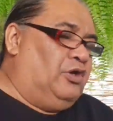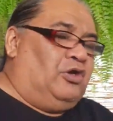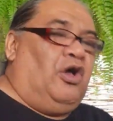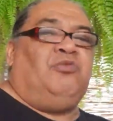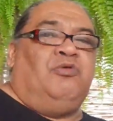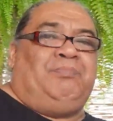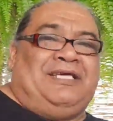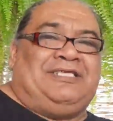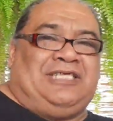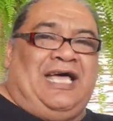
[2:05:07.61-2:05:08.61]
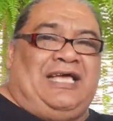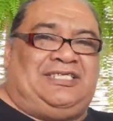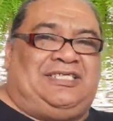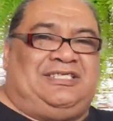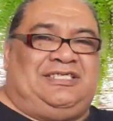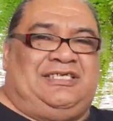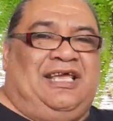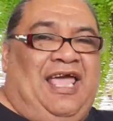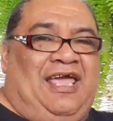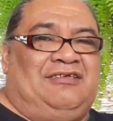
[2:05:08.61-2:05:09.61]
God will bless us
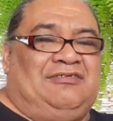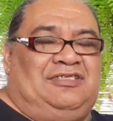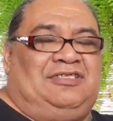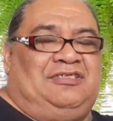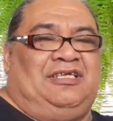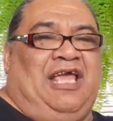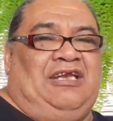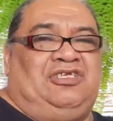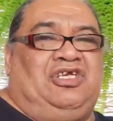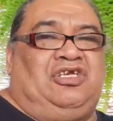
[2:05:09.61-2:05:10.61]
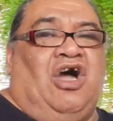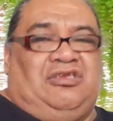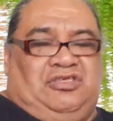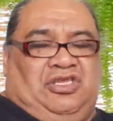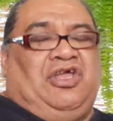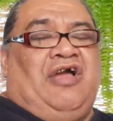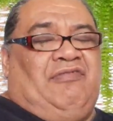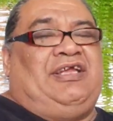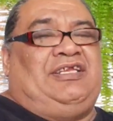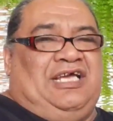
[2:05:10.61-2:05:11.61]
and God
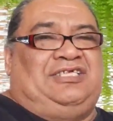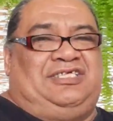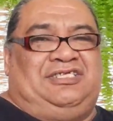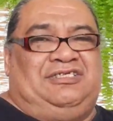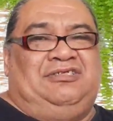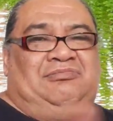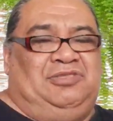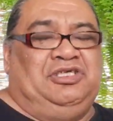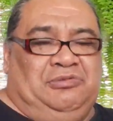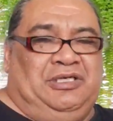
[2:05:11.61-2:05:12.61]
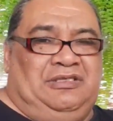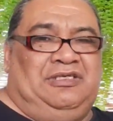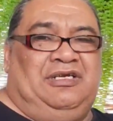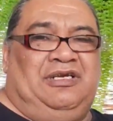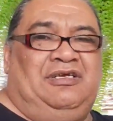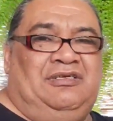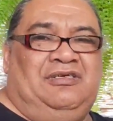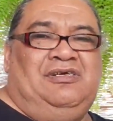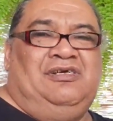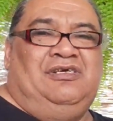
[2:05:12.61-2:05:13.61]
direct us to it, you know,
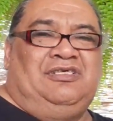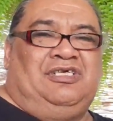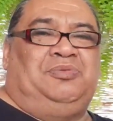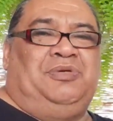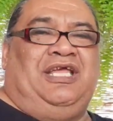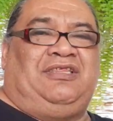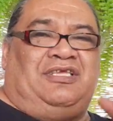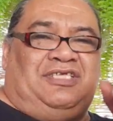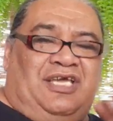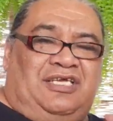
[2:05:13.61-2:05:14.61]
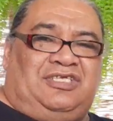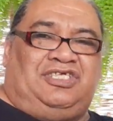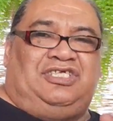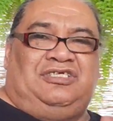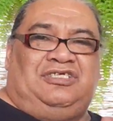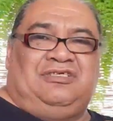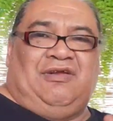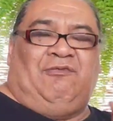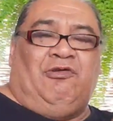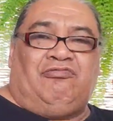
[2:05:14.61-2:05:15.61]
because we get this itch
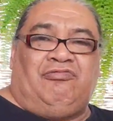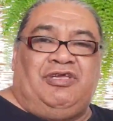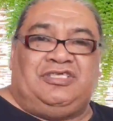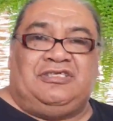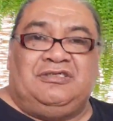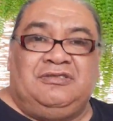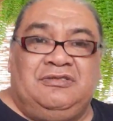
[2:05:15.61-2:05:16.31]
for a reason.